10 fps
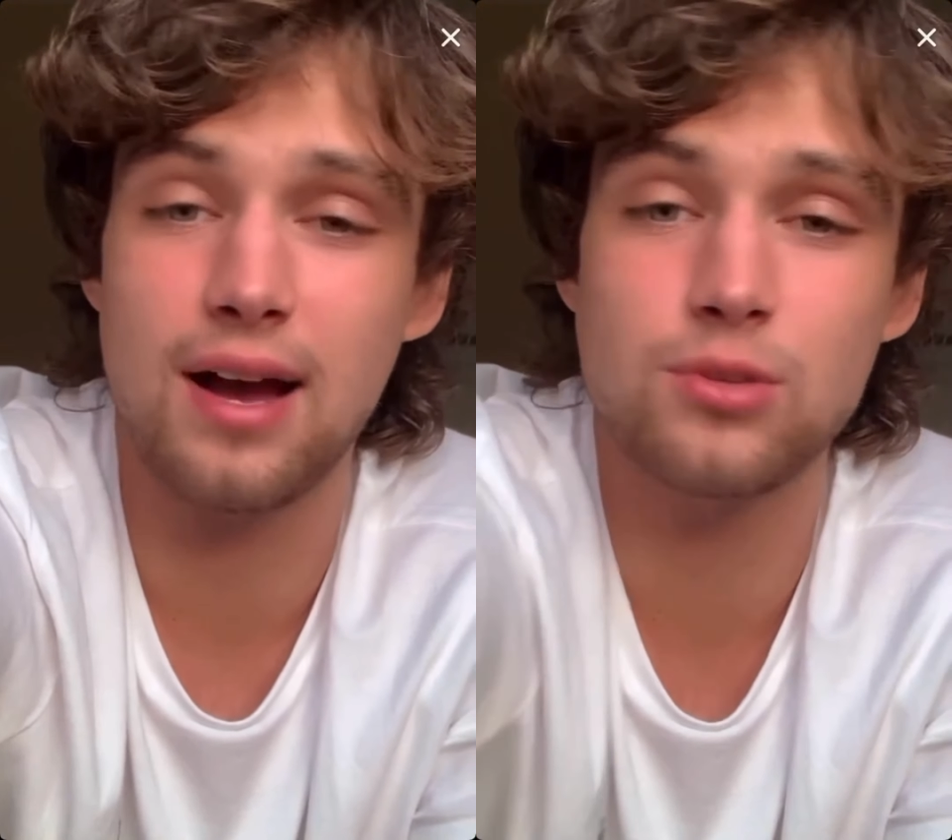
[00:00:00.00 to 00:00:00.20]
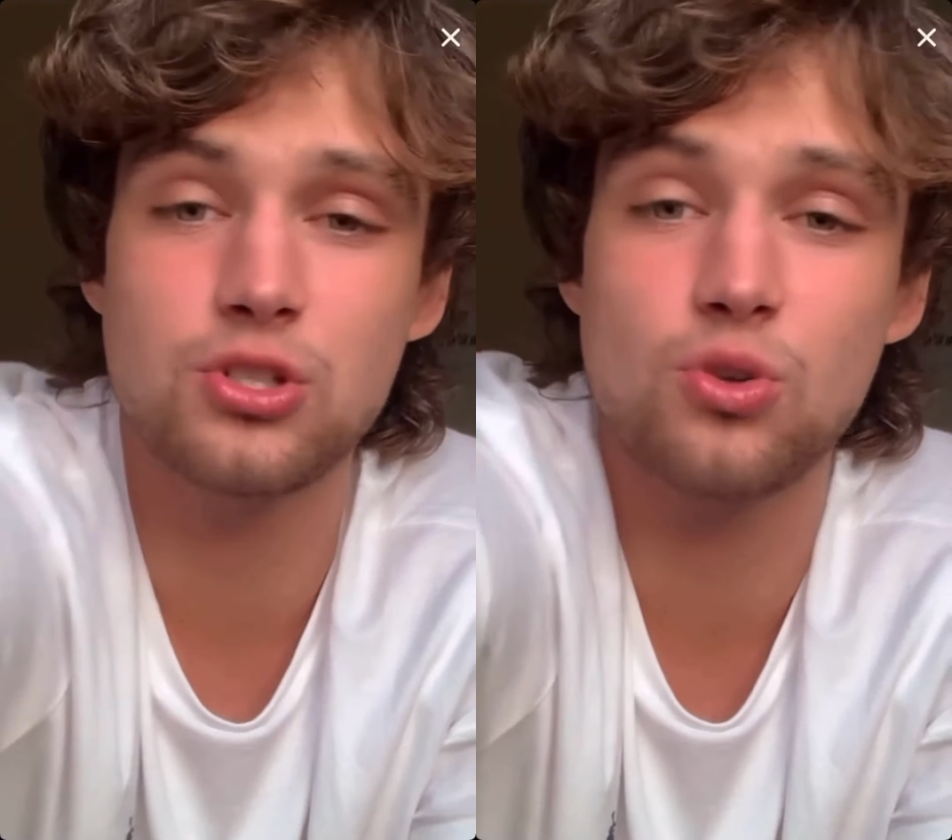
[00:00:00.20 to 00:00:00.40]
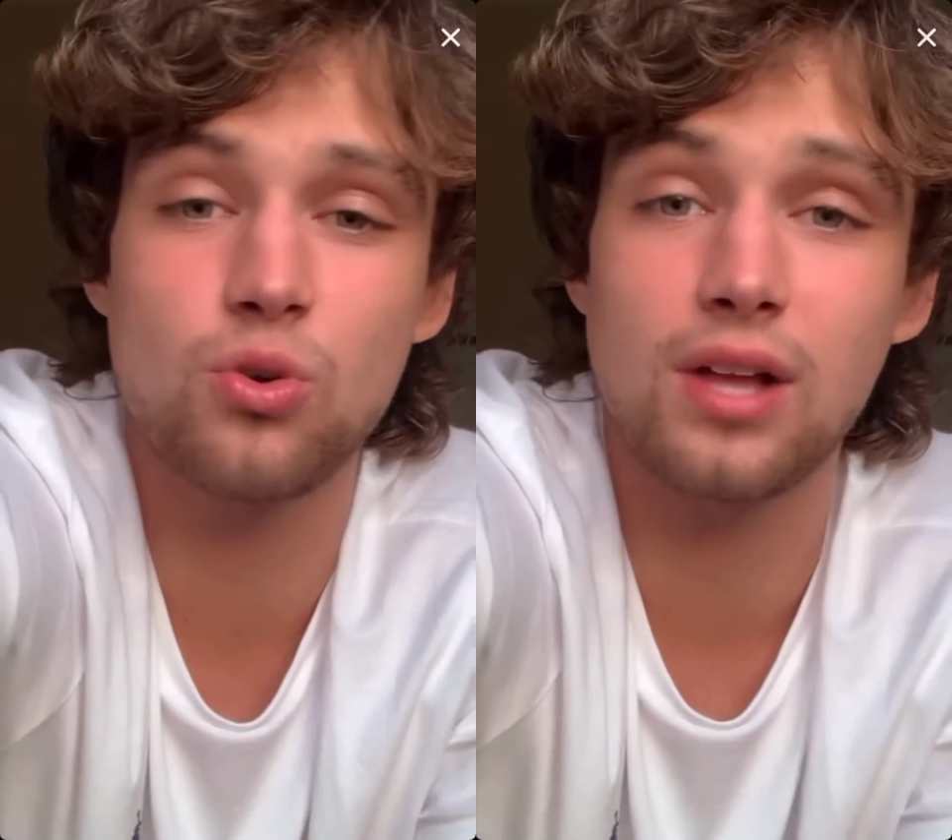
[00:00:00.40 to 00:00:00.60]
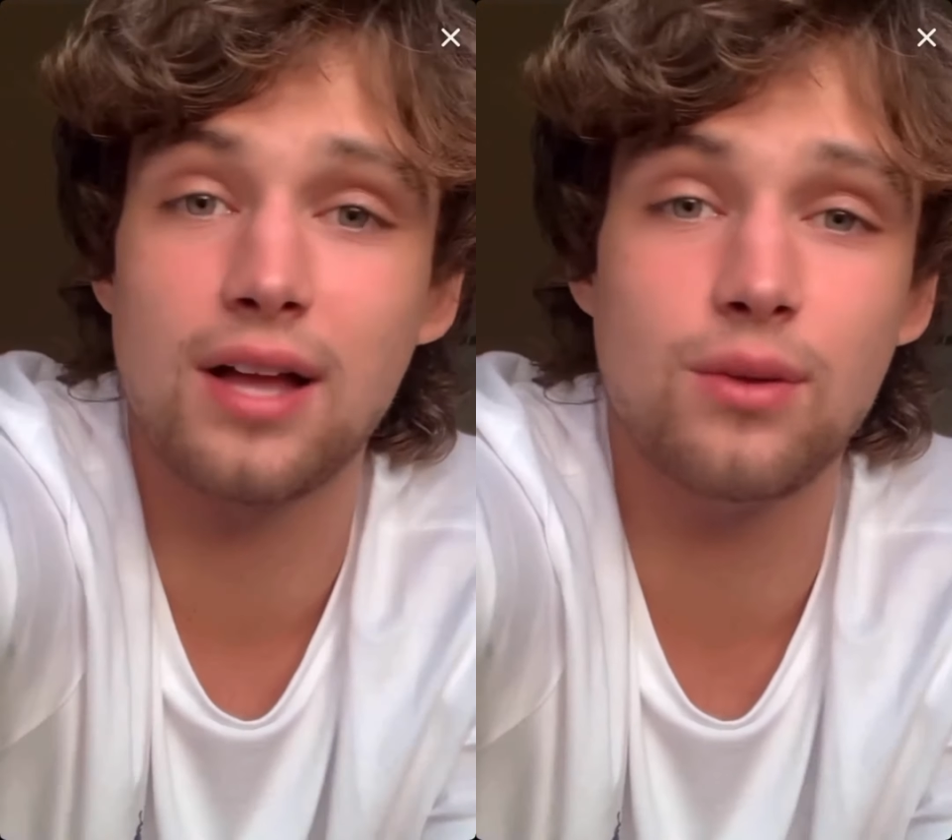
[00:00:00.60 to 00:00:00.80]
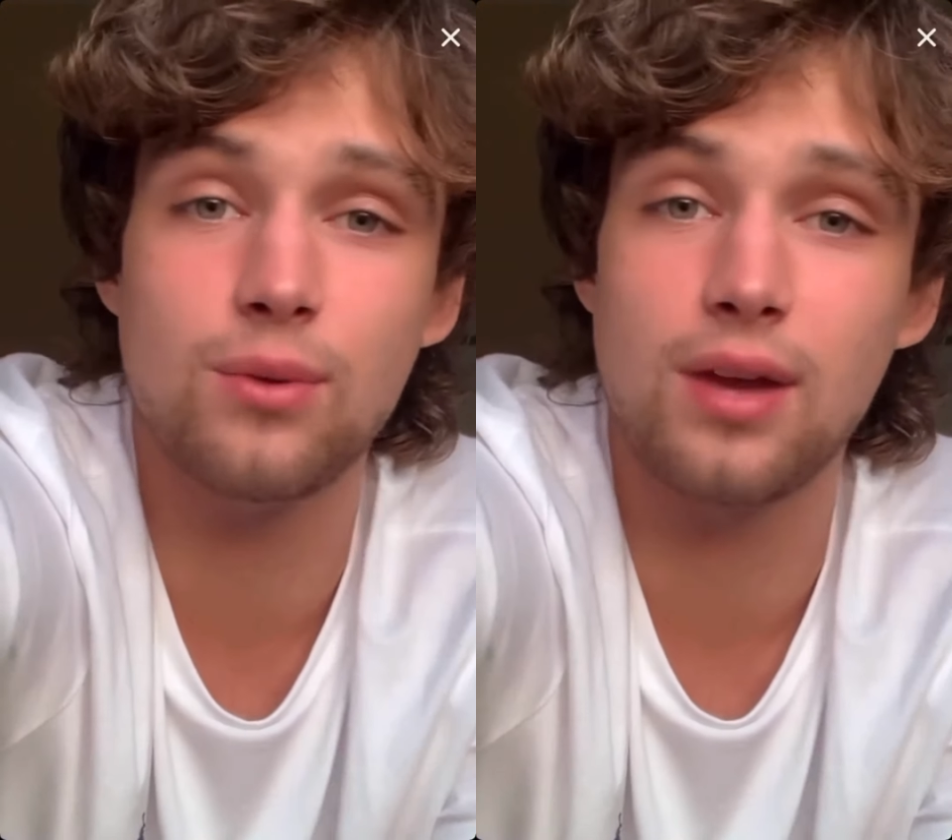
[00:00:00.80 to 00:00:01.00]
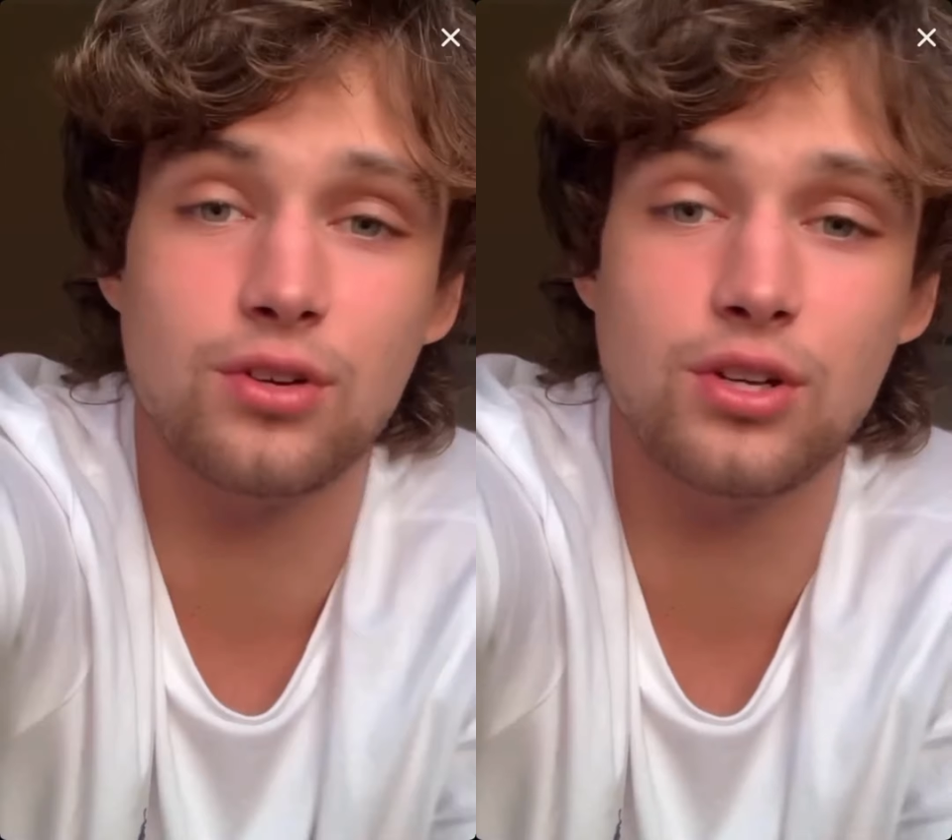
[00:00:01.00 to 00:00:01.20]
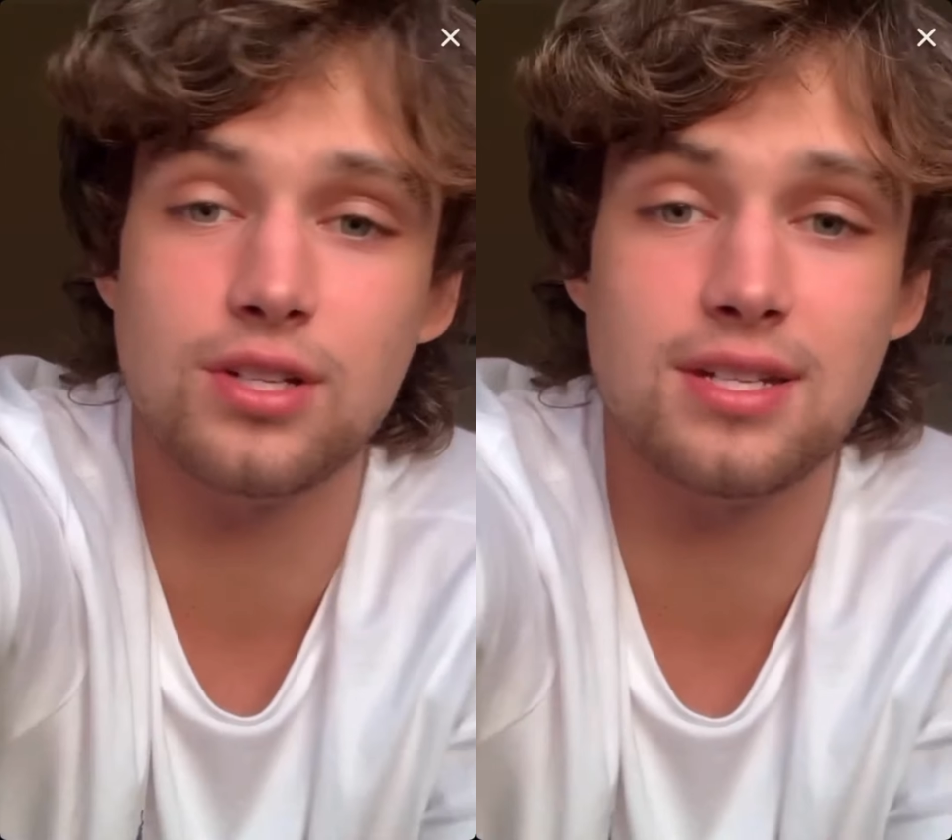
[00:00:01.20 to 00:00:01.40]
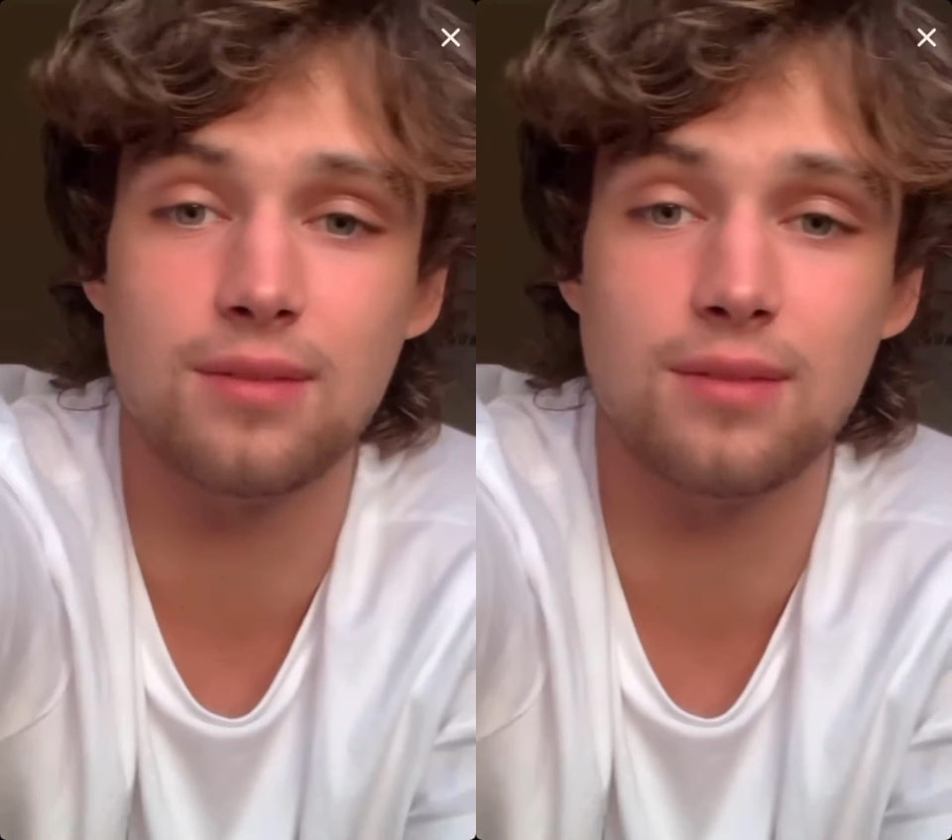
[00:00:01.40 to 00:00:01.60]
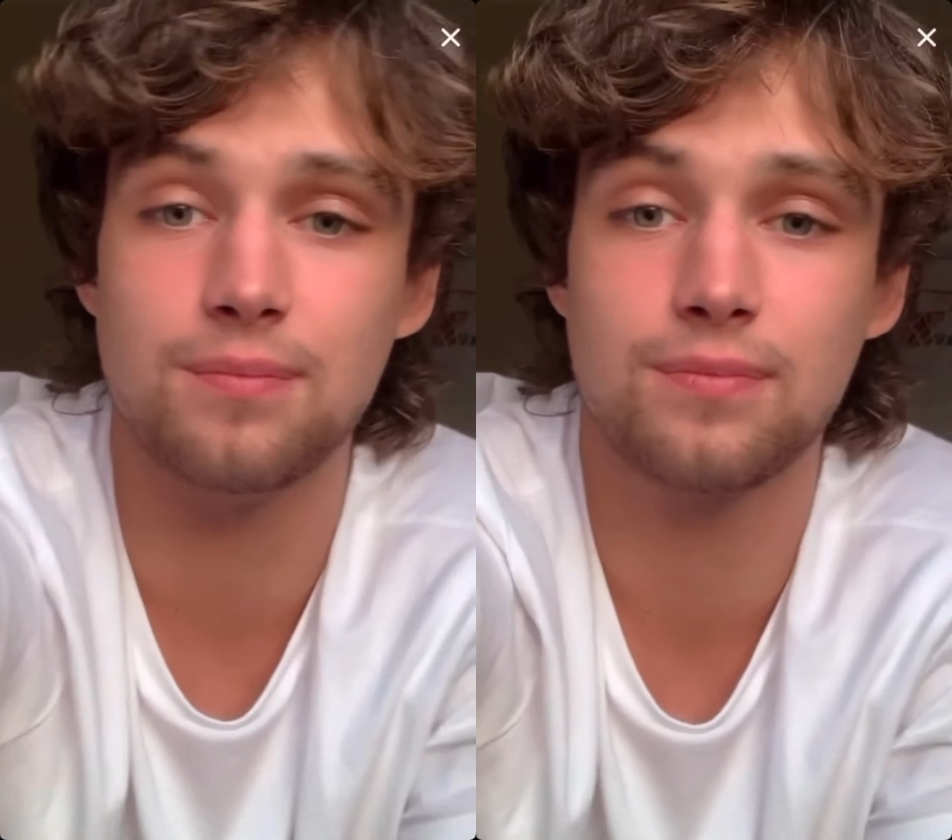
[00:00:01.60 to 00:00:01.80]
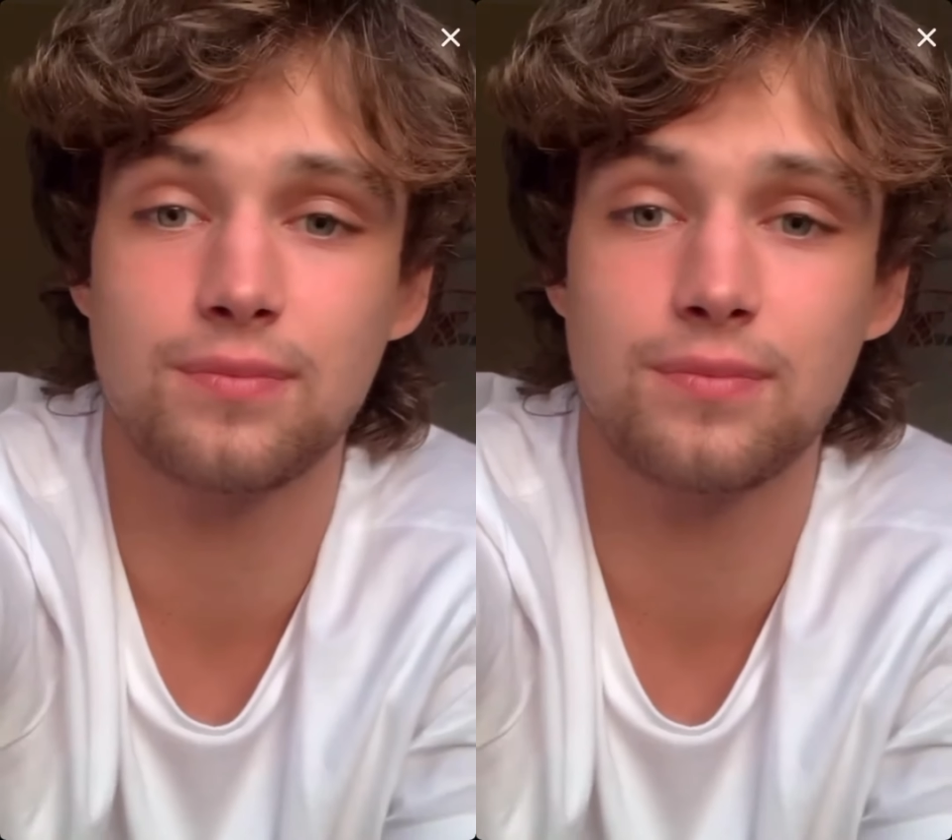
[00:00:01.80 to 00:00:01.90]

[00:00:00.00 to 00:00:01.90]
I'm just so glad that we have a good team,